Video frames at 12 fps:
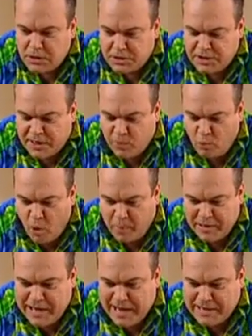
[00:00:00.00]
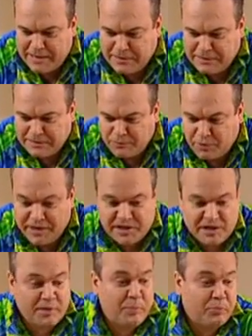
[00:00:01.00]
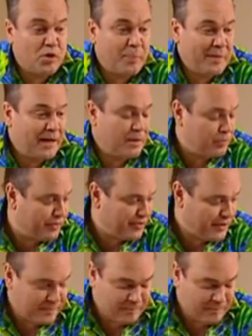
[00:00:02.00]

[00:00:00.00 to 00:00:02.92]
getting wobbly, Hacker. We need someone to prop it up with.